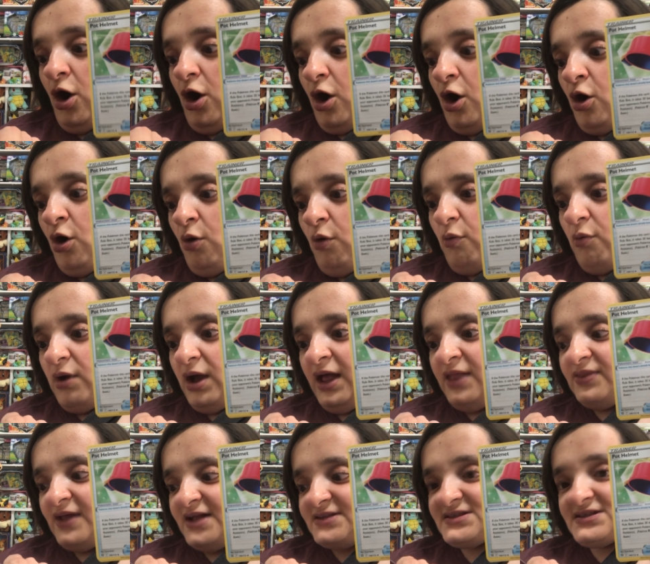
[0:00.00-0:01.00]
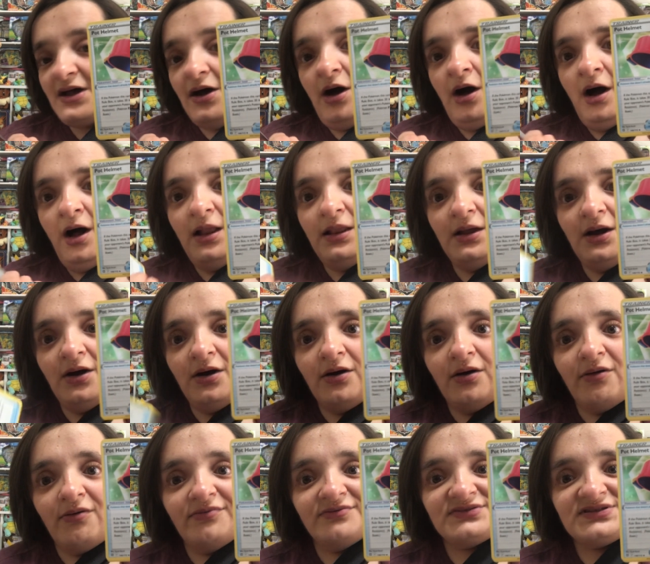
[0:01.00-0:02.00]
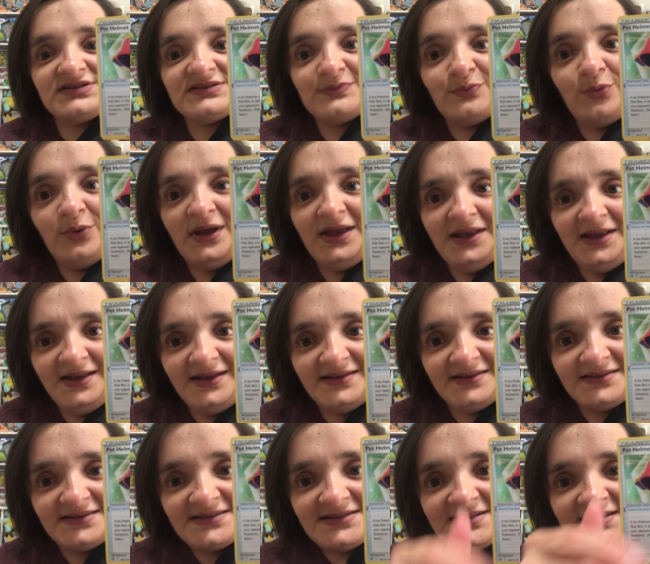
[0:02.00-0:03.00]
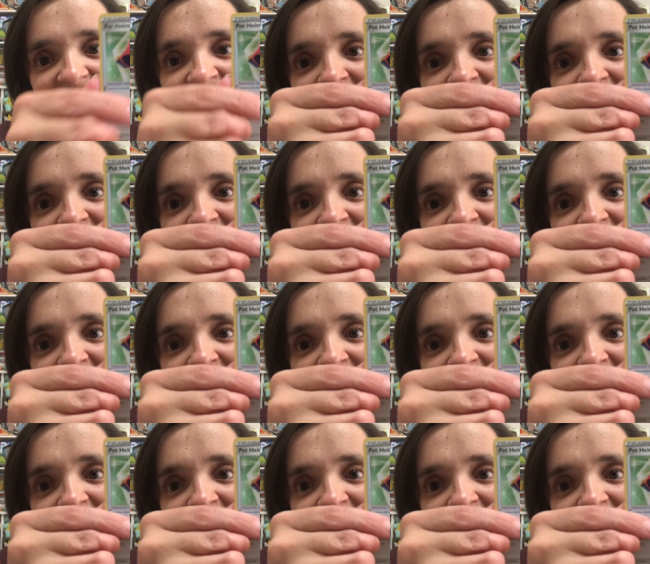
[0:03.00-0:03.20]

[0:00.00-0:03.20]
Oh, and that's a holo. Sweet.